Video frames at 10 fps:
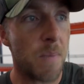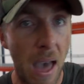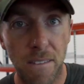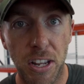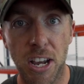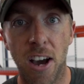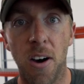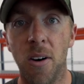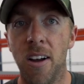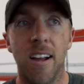That
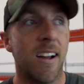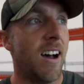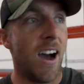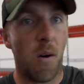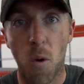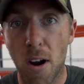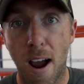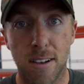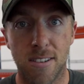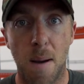video,
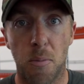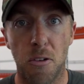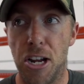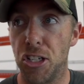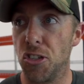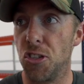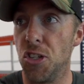warehouse operations,